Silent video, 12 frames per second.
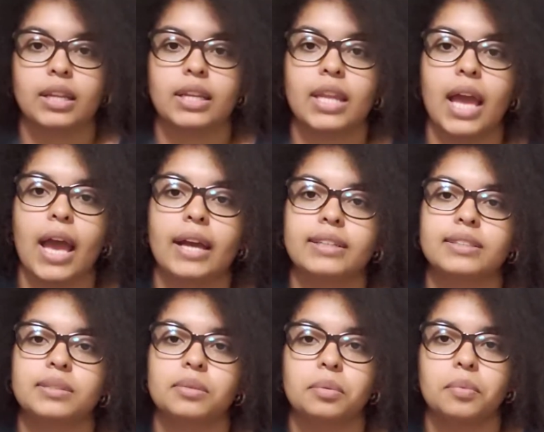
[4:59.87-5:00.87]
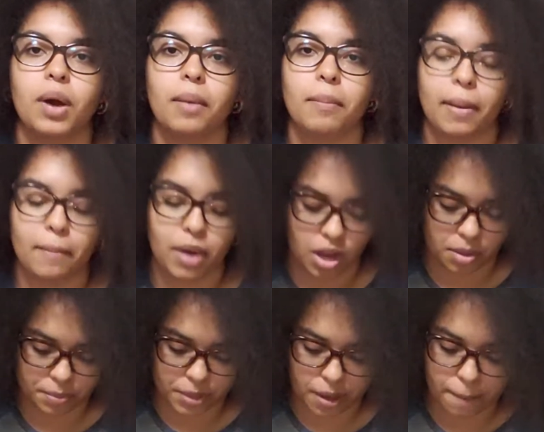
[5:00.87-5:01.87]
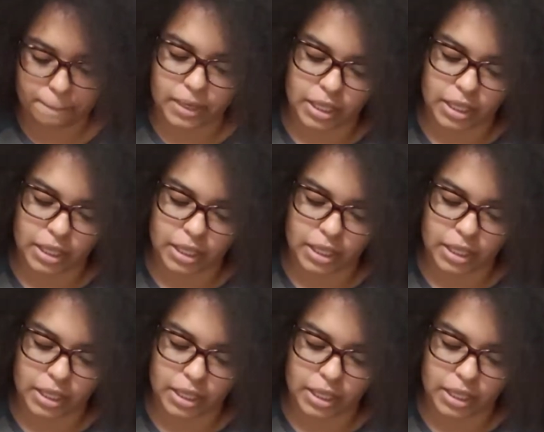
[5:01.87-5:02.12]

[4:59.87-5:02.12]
Next, what my mom got